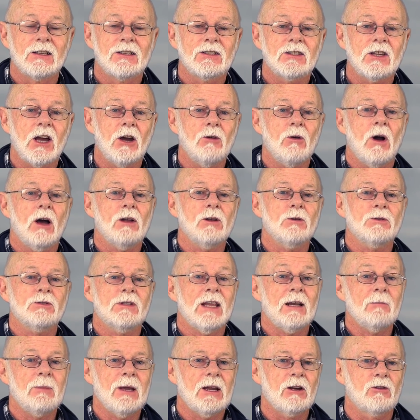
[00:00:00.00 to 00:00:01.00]
So I lost.
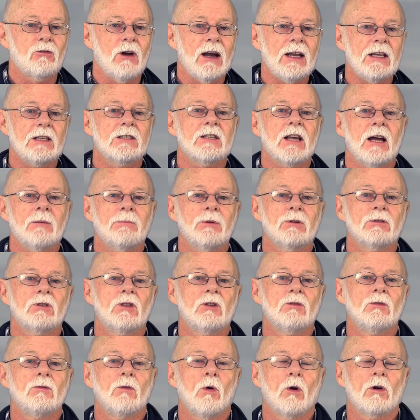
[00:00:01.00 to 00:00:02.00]
That'll be a great example to,